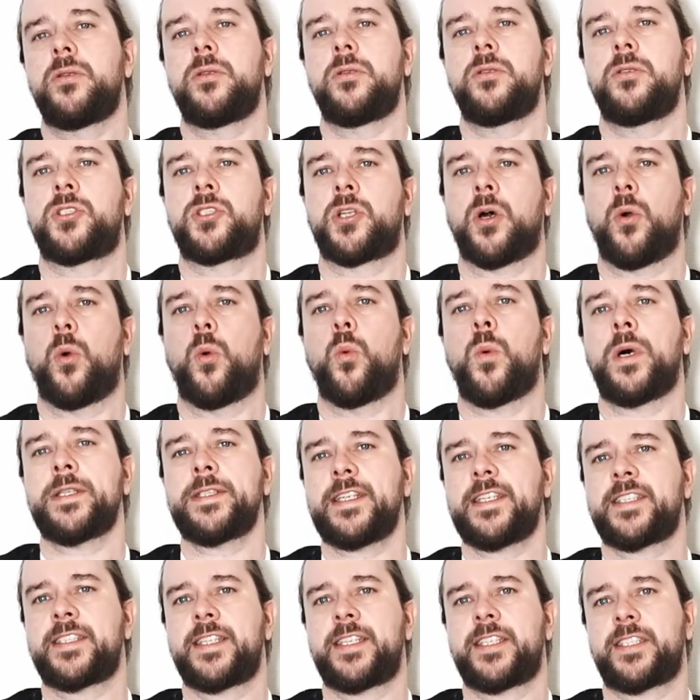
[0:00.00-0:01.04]
So what
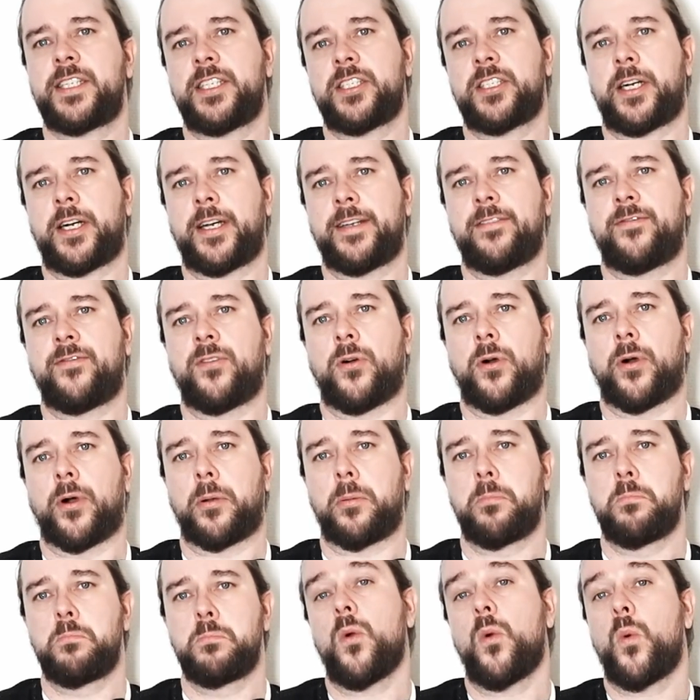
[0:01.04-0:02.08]
is this designed for?
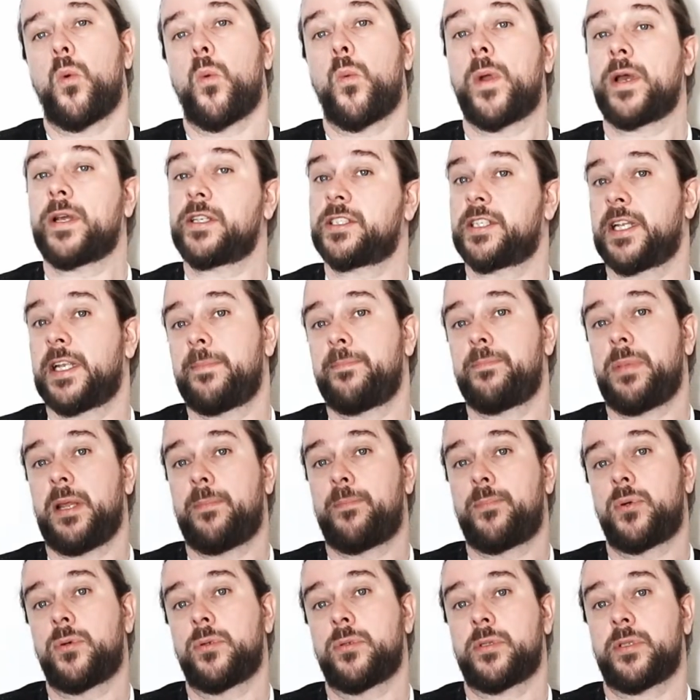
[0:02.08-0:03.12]
Well, simply
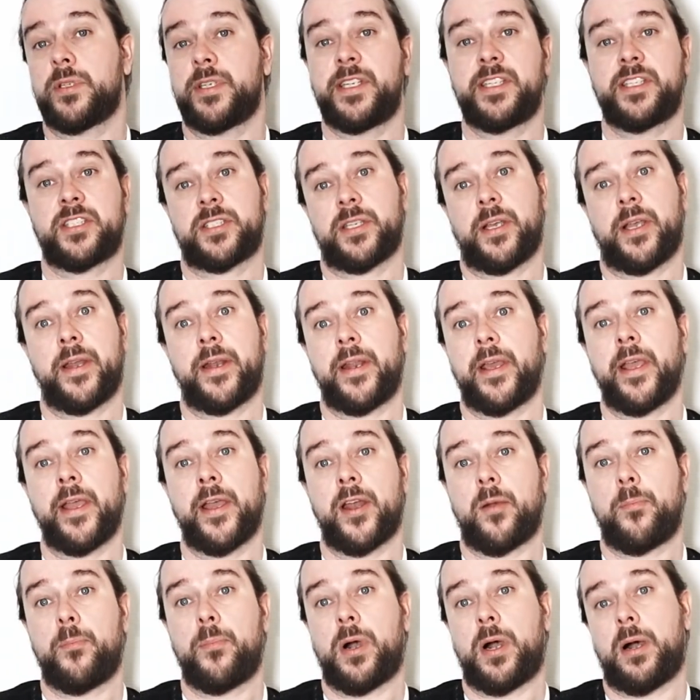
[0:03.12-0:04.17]
put, it's an air
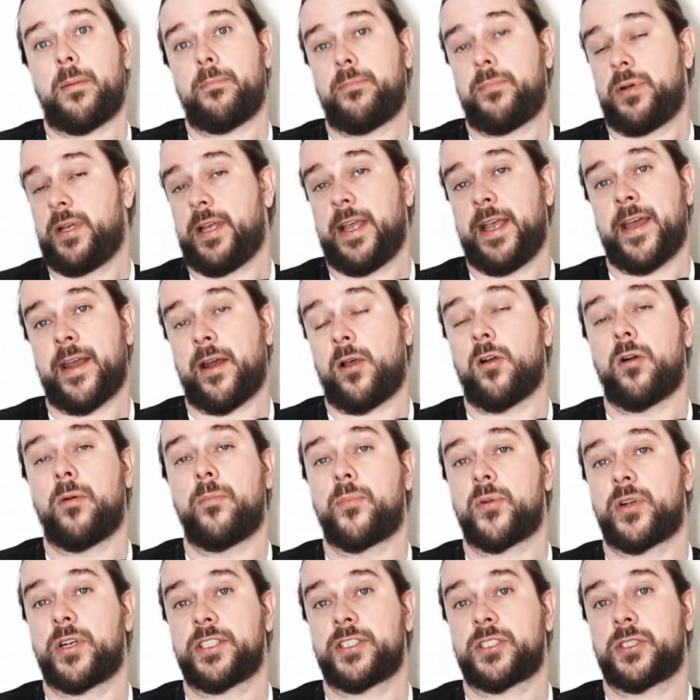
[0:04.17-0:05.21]
pump, air
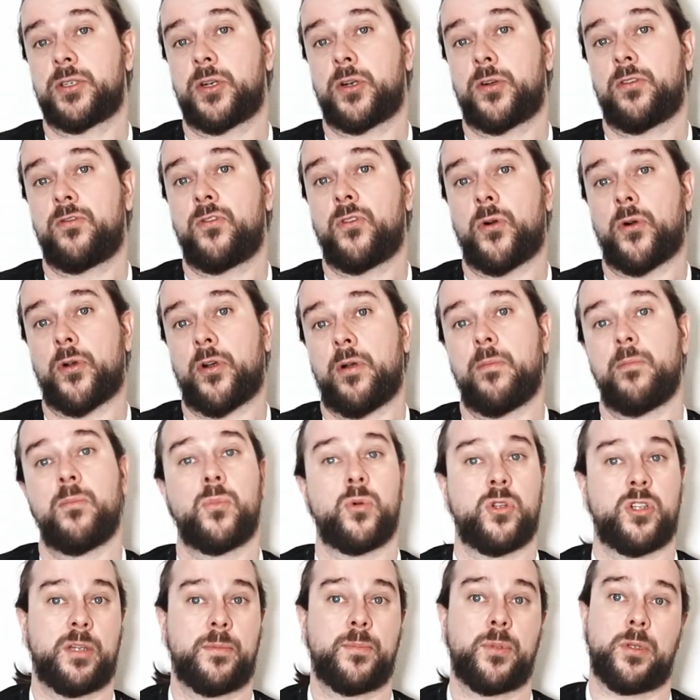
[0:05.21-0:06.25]
compressor for
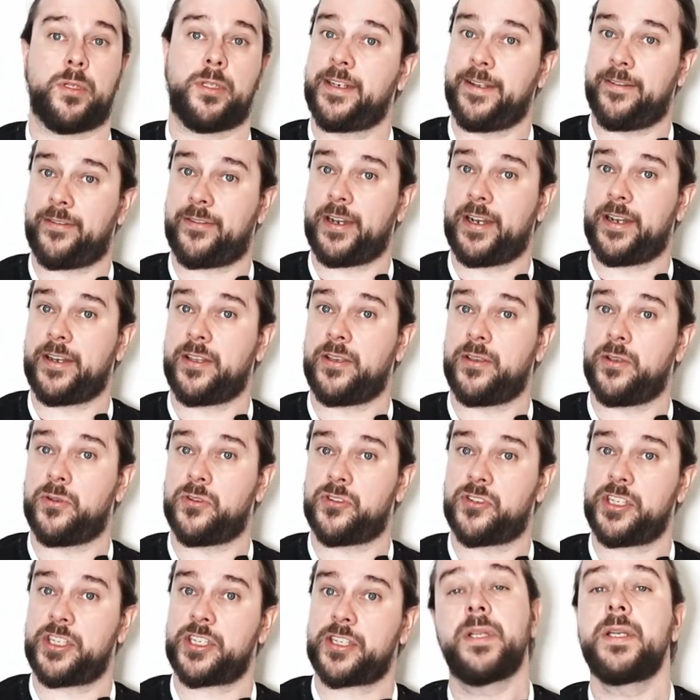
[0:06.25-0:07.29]
multiple different
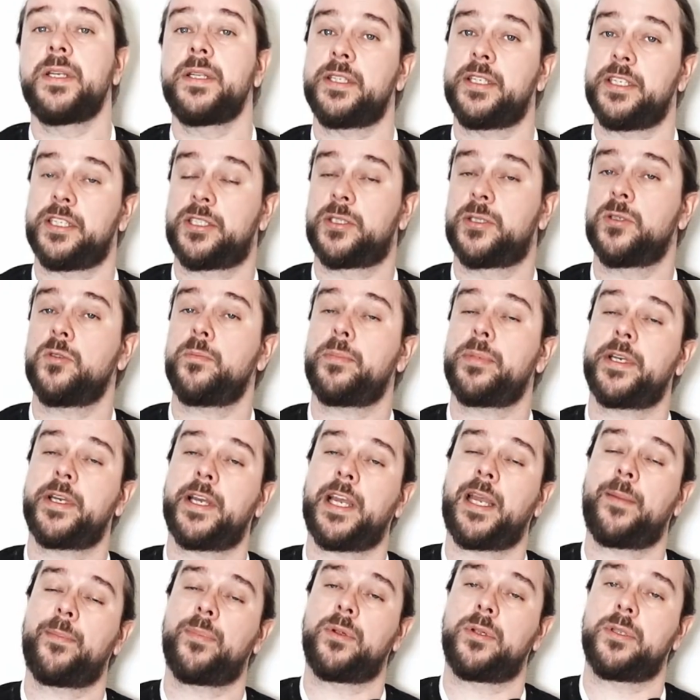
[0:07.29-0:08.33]
uses. This should be
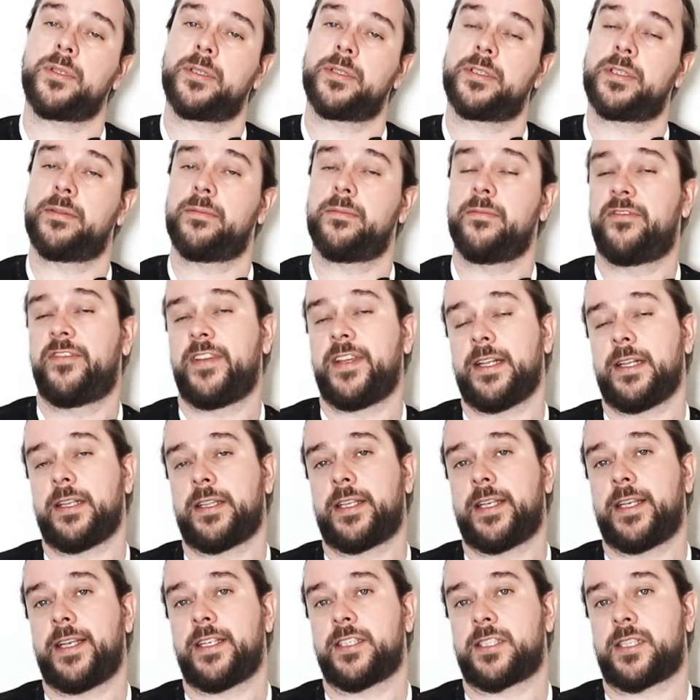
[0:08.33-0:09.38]
able to fill
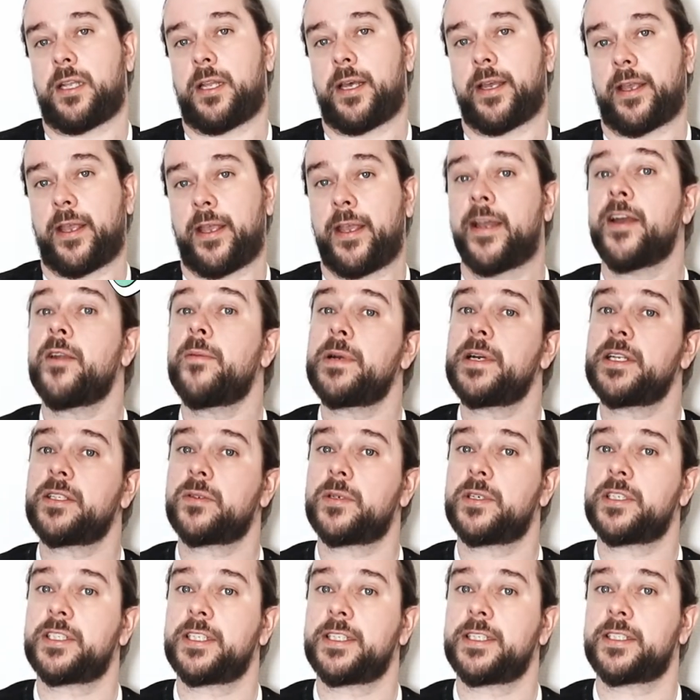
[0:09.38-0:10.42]
things like air
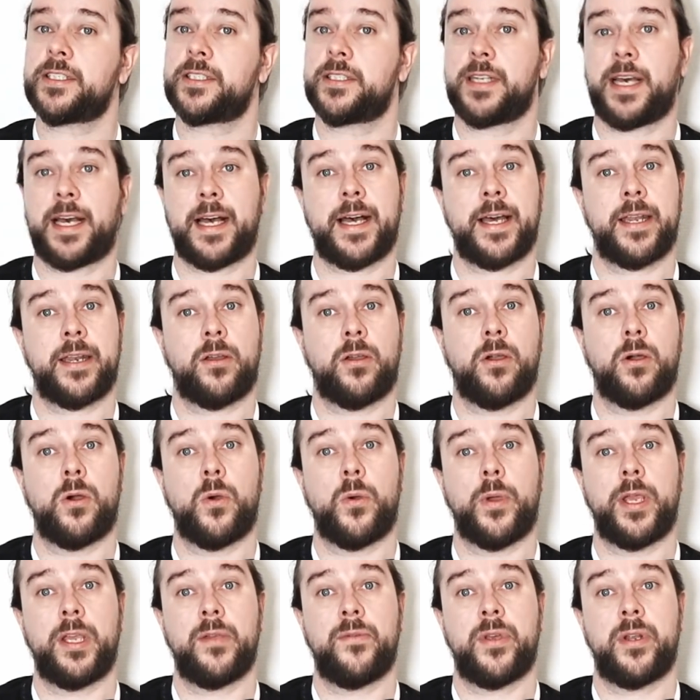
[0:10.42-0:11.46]
mattresses and go
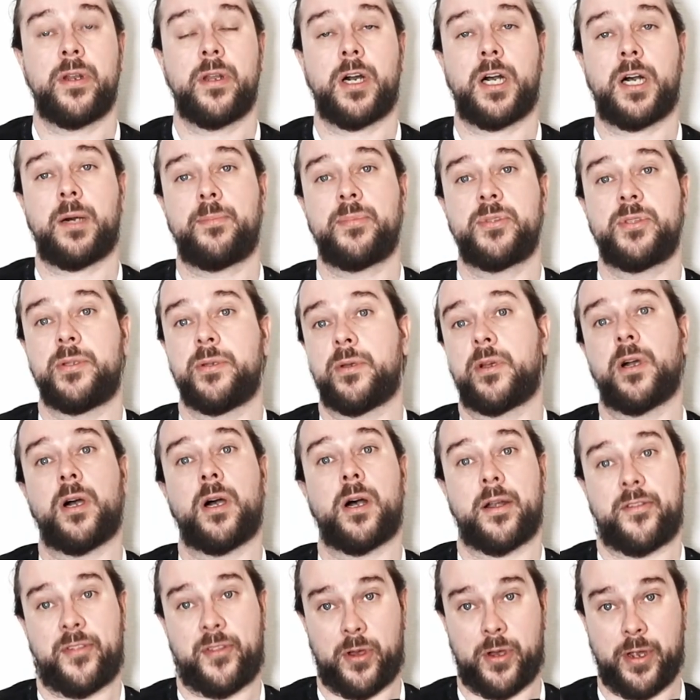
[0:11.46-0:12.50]
even up to car
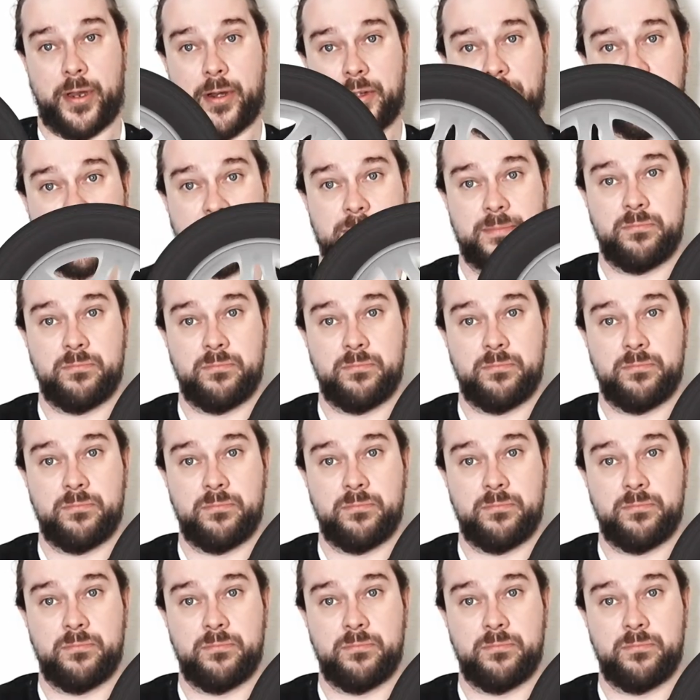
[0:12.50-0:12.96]
tires.